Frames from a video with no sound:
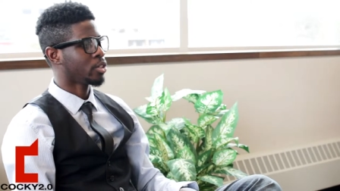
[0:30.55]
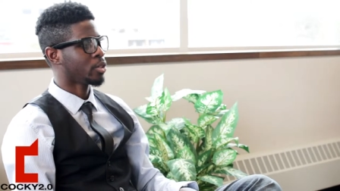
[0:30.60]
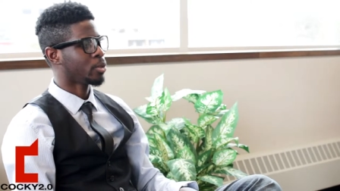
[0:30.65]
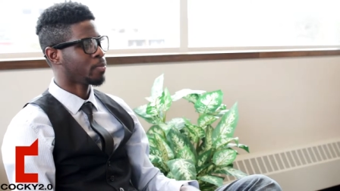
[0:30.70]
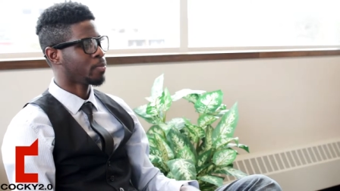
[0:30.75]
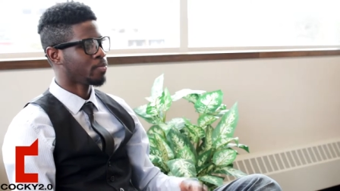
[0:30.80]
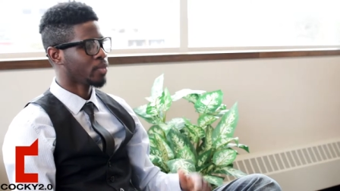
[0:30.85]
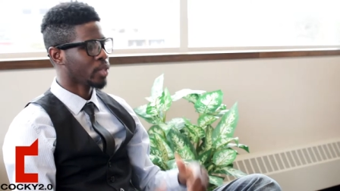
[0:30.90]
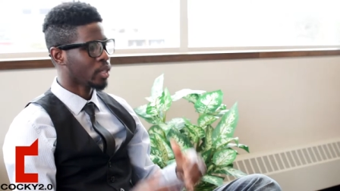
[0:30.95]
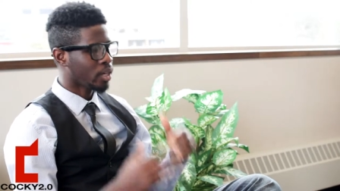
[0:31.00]
You
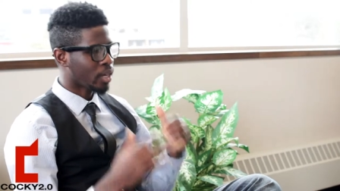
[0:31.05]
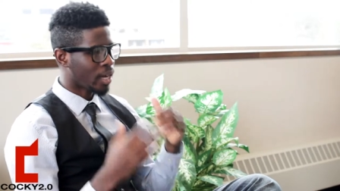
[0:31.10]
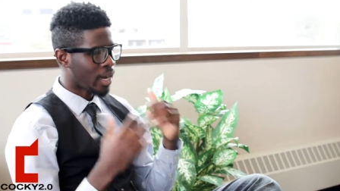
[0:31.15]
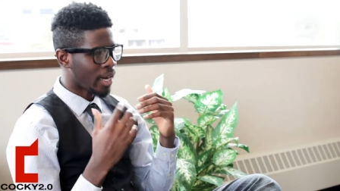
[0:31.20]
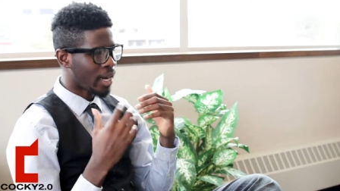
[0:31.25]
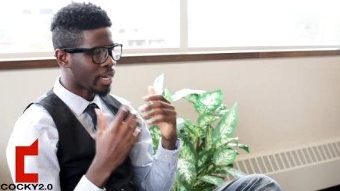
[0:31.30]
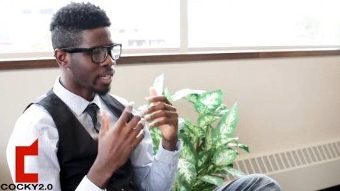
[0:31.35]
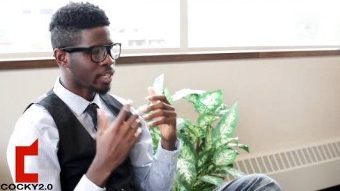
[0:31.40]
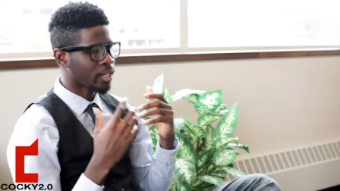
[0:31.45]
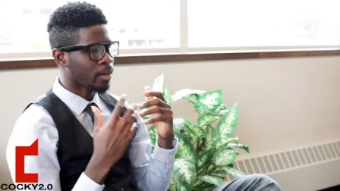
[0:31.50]
know,
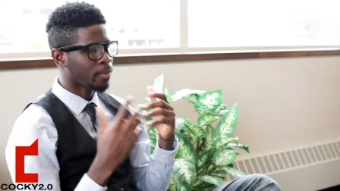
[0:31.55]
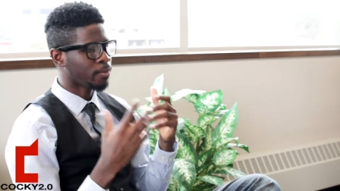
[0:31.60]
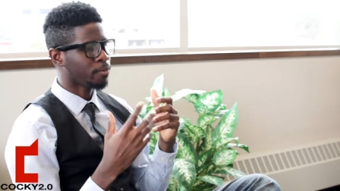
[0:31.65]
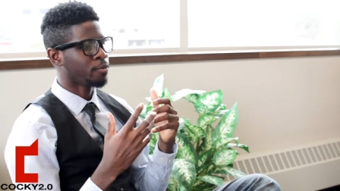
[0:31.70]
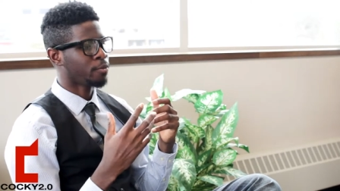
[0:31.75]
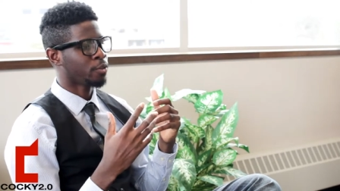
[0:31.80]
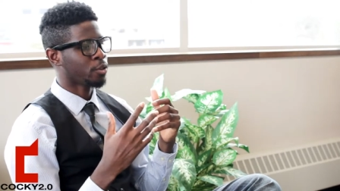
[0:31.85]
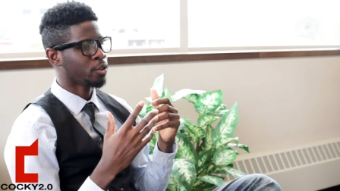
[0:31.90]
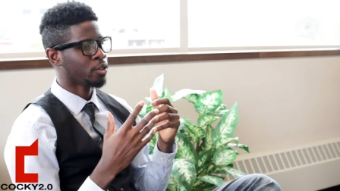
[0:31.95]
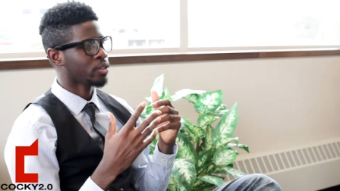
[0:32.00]
I
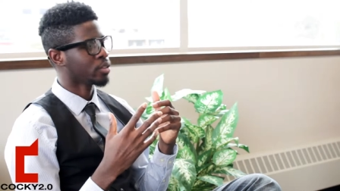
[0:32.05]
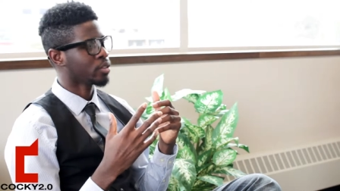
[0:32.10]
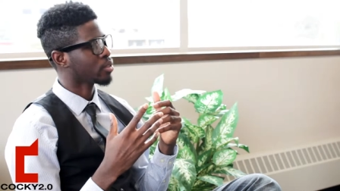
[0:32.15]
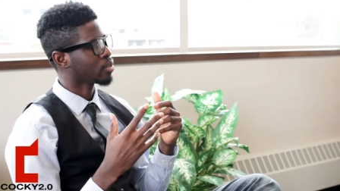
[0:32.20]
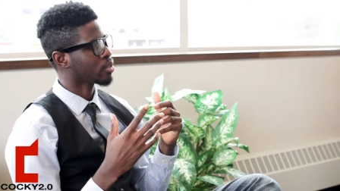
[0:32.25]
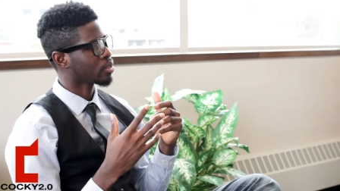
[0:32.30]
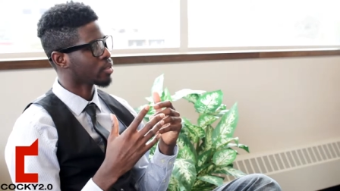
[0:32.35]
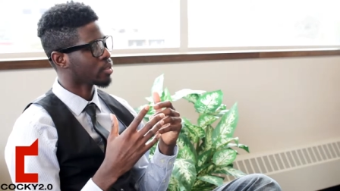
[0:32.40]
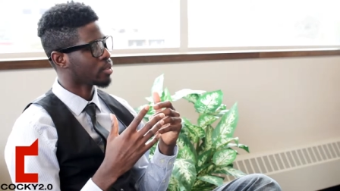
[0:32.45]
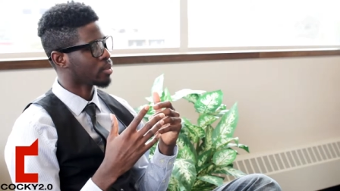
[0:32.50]
come
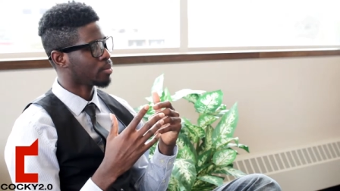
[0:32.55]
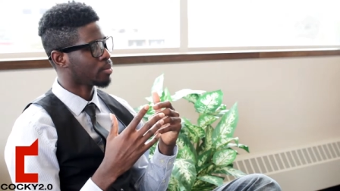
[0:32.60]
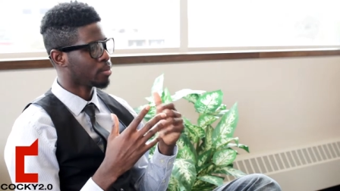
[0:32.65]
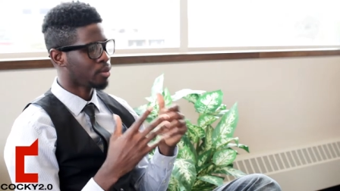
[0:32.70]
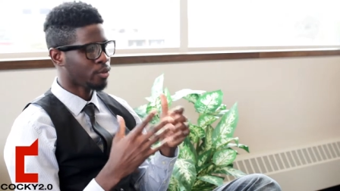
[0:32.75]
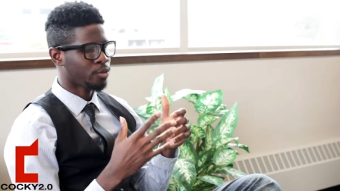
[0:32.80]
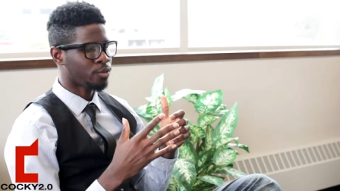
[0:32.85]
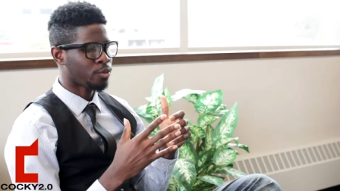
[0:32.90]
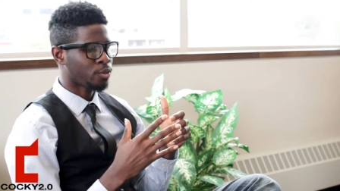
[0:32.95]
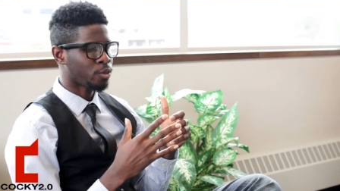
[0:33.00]
first
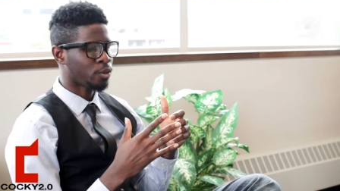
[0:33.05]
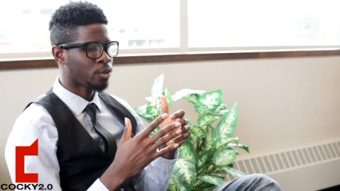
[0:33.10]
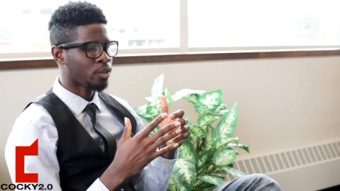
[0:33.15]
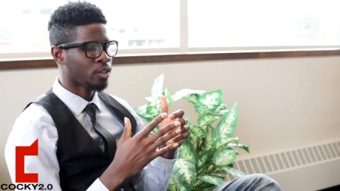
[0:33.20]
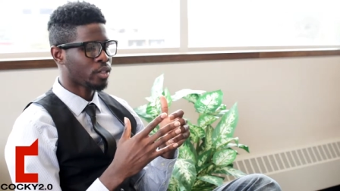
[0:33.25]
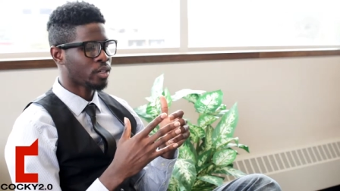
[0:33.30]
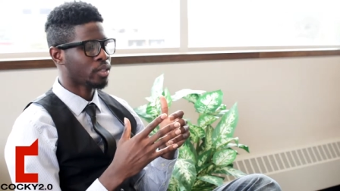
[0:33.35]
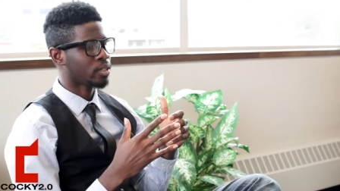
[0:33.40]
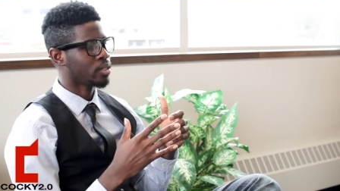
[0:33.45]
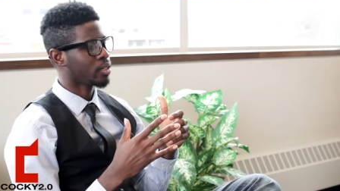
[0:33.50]

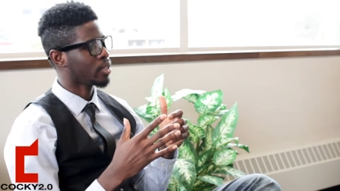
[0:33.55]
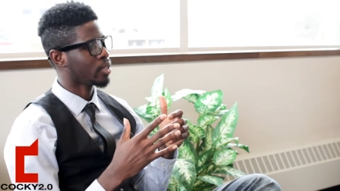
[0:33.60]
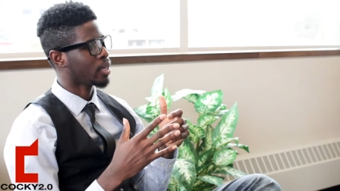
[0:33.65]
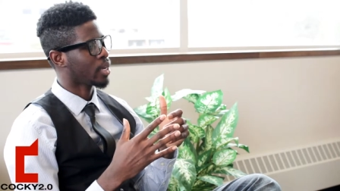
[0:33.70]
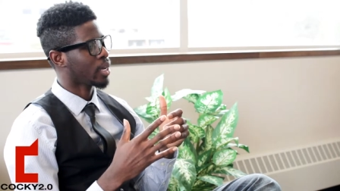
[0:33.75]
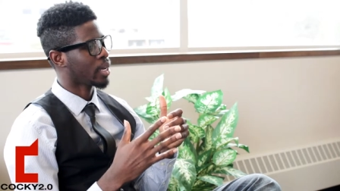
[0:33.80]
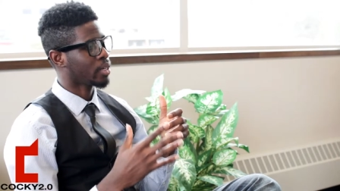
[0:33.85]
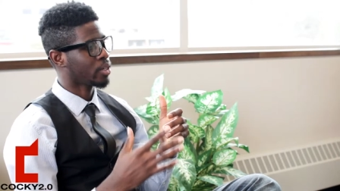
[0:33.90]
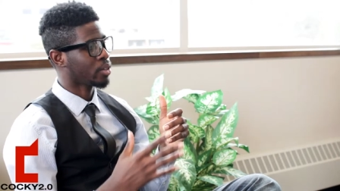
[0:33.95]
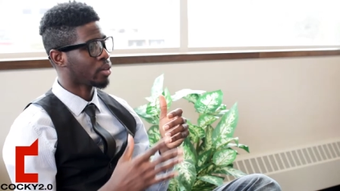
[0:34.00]
before
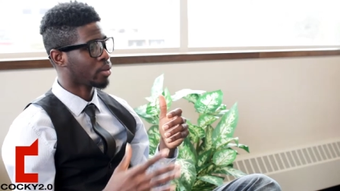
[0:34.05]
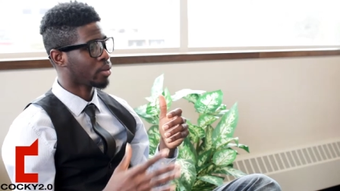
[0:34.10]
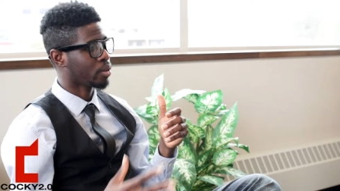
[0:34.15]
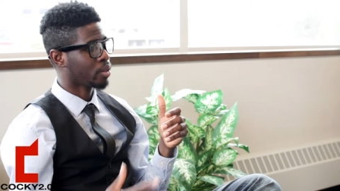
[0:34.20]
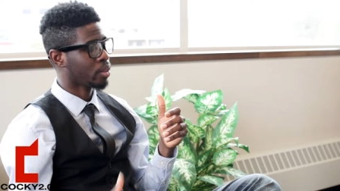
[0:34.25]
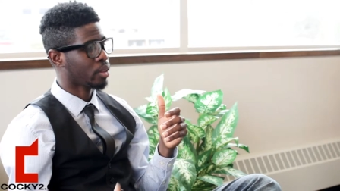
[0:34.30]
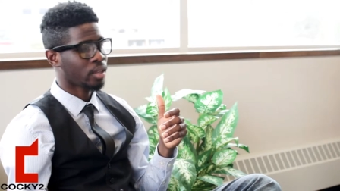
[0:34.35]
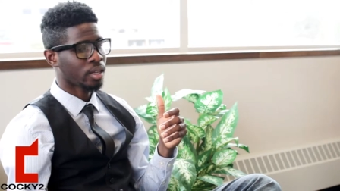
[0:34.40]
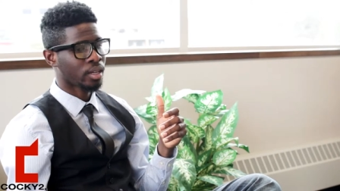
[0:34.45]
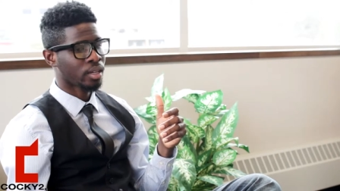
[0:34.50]
any
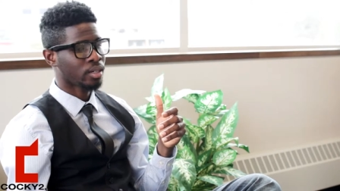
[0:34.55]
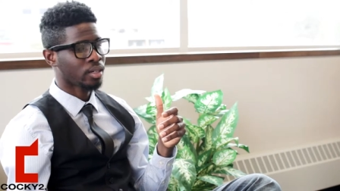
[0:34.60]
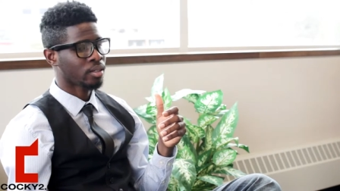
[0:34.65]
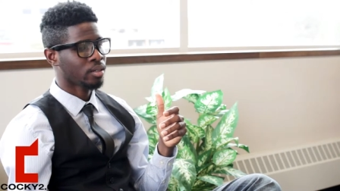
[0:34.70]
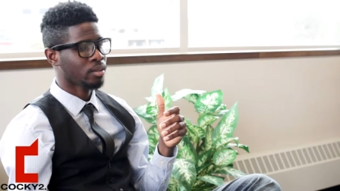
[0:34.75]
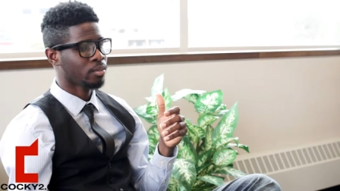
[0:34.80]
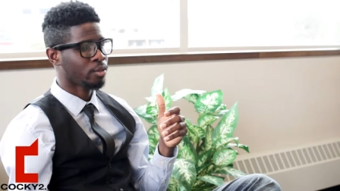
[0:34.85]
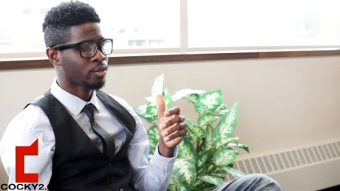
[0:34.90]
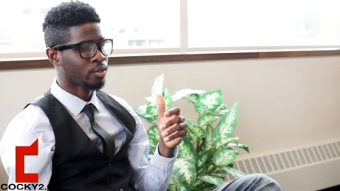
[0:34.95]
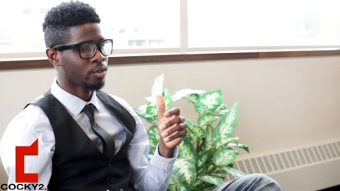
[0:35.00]
other thing,